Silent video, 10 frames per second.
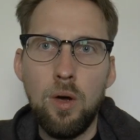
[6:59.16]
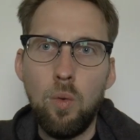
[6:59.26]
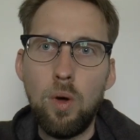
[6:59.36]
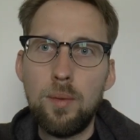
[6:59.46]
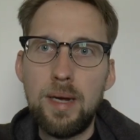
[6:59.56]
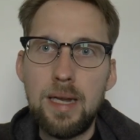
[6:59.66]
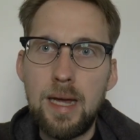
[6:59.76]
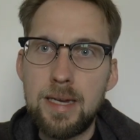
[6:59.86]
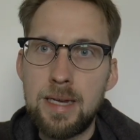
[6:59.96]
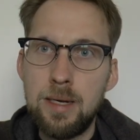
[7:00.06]
What do I
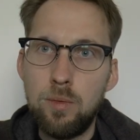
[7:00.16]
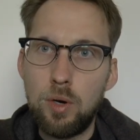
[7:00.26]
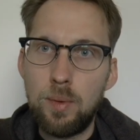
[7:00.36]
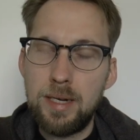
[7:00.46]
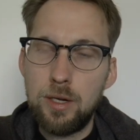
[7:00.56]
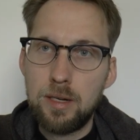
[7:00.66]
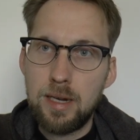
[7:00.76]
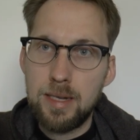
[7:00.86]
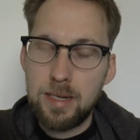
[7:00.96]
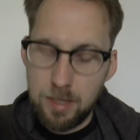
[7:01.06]
like? What do I not
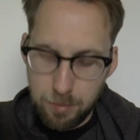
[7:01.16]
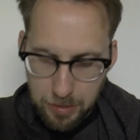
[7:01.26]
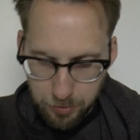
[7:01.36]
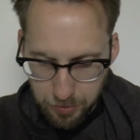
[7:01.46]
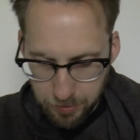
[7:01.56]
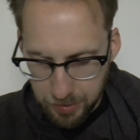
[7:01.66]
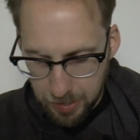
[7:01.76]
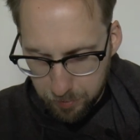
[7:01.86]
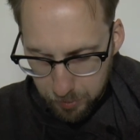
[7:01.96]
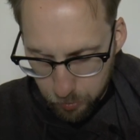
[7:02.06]
like about the
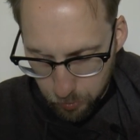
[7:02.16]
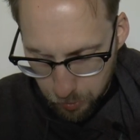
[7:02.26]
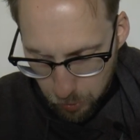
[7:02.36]
Nahvalur